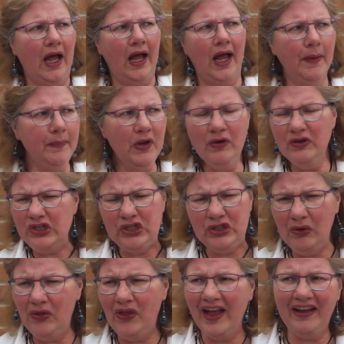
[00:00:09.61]
I'm not
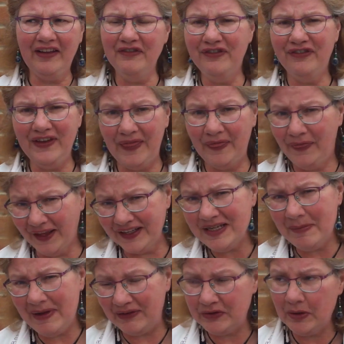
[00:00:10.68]
sure that I can fit that
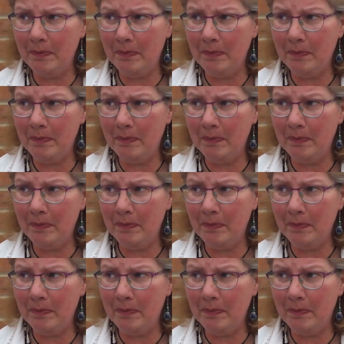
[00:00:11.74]
amount